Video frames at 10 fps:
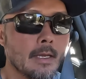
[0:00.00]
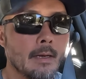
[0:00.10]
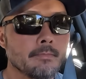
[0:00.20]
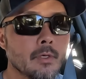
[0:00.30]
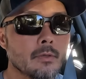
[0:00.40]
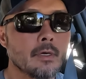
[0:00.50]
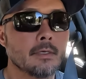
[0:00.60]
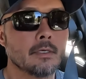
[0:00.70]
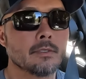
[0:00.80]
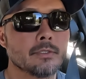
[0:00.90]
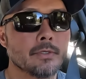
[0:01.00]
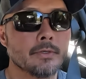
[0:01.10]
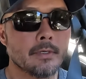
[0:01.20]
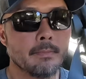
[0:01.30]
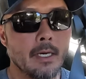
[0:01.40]
I'm no longer
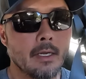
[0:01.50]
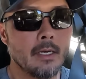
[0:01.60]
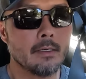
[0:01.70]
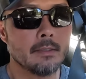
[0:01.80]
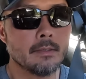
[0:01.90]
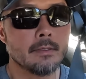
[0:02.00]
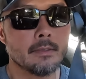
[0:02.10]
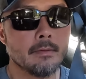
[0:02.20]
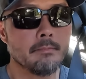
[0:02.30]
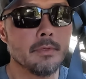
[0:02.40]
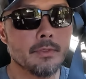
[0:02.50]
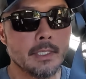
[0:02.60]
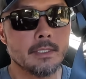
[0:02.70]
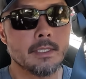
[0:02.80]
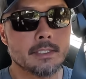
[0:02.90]
concerned about how
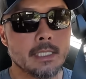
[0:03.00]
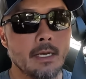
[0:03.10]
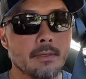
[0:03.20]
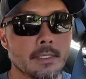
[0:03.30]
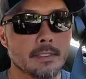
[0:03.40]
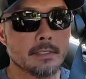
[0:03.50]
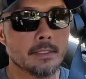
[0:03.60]
muted the sound is